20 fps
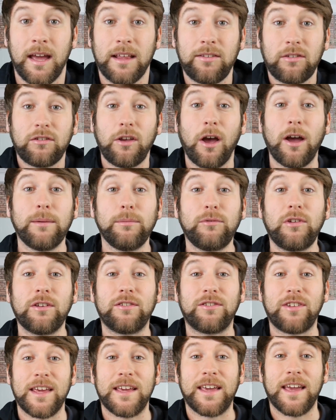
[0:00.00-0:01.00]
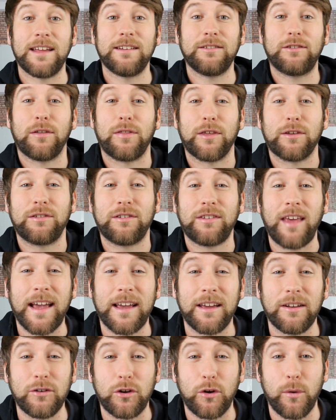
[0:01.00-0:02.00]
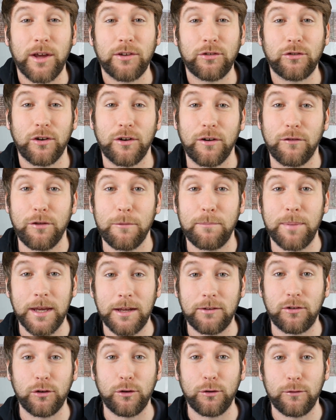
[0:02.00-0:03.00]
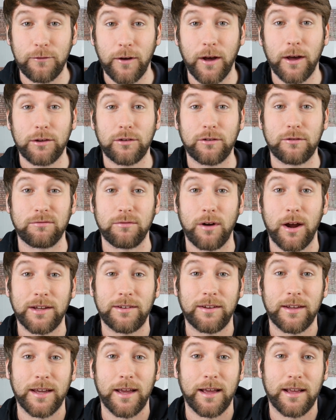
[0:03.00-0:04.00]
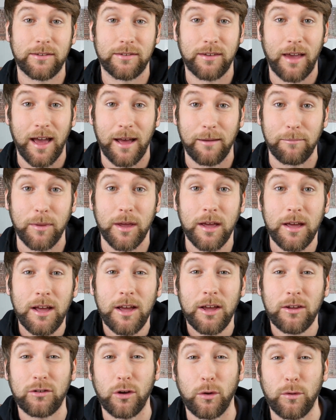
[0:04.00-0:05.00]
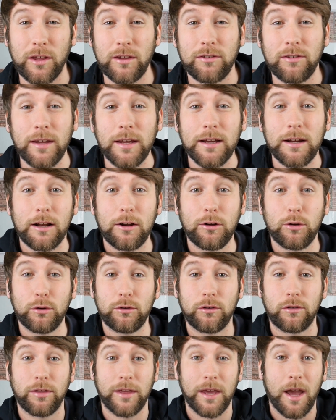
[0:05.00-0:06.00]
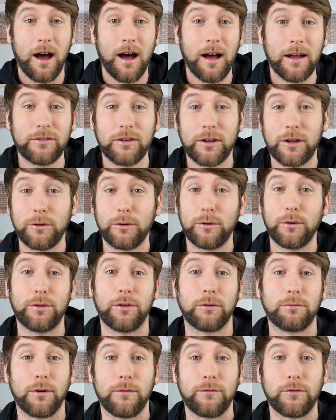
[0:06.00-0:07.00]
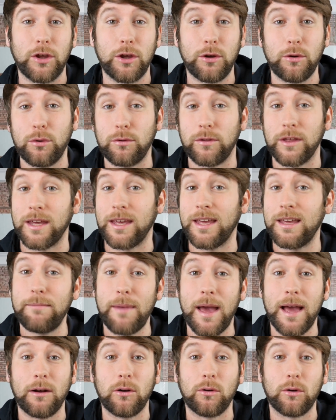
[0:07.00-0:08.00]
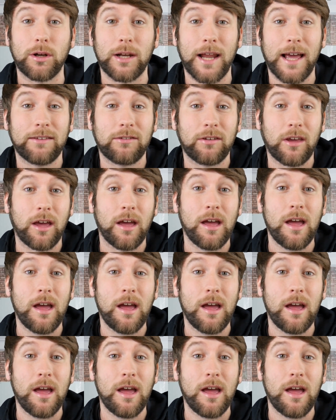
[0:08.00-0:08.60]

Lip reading: It's time to dig into the second question of the B2 First writing exam. So this includes the article, the review, the email or letter,